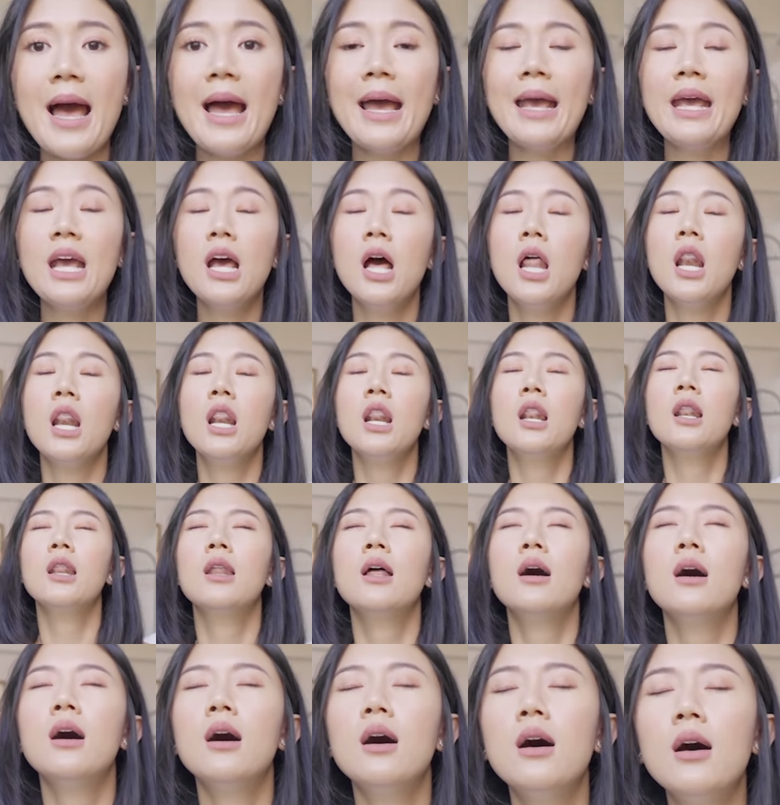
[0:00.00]
I
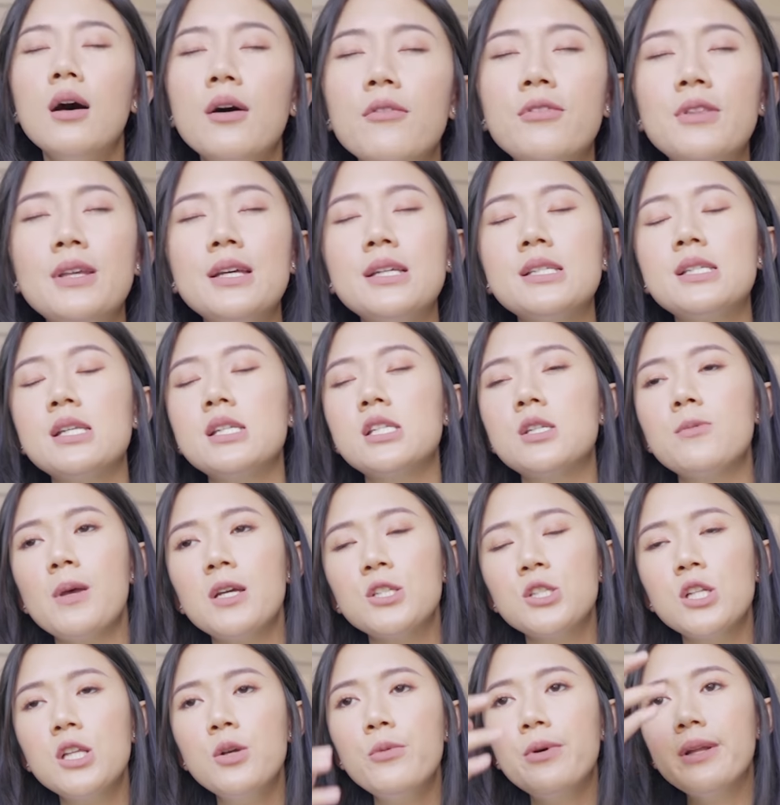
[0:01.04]
love this,
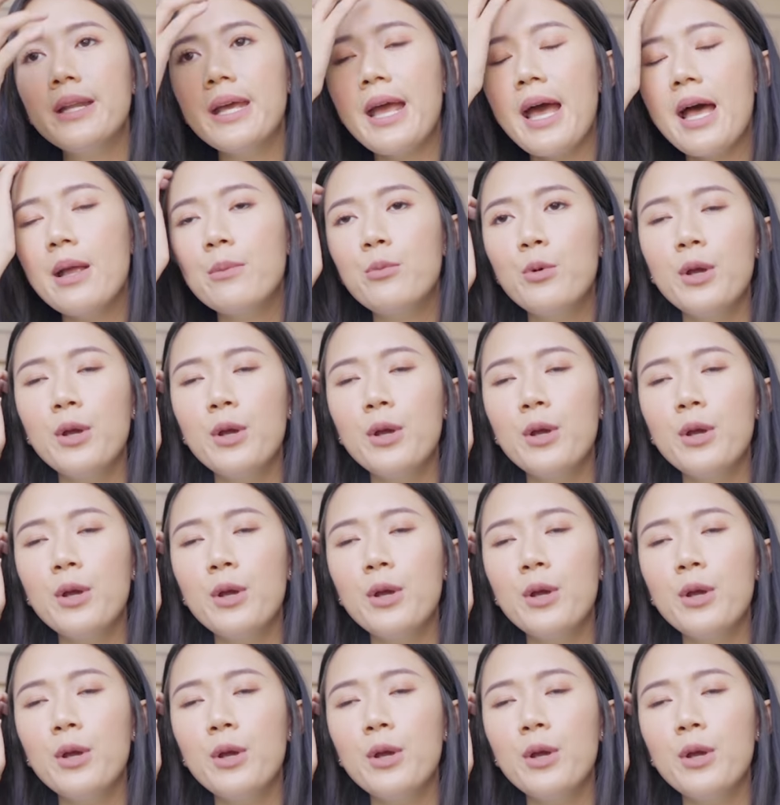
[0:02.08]
especially when I had